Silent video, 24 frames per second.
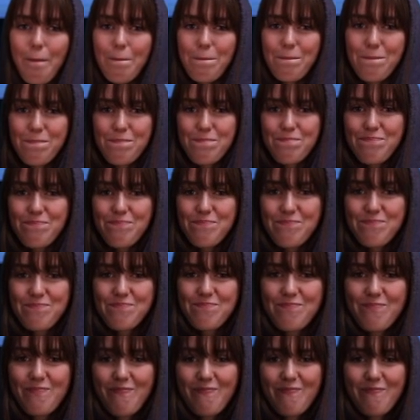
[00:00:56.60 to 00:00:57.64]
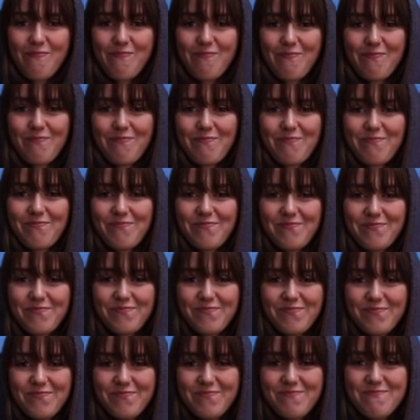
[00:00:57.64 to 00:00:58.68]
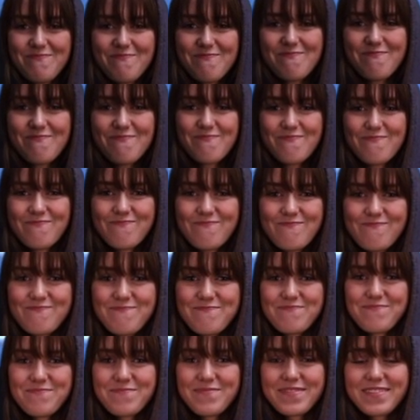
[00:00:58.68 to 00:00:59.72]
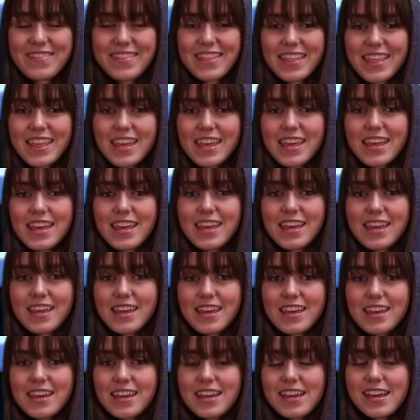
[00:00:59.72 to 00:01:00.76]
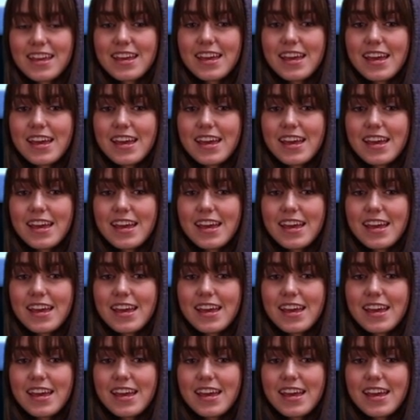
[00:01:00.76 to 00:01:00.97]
No words are spoken by the person on screen.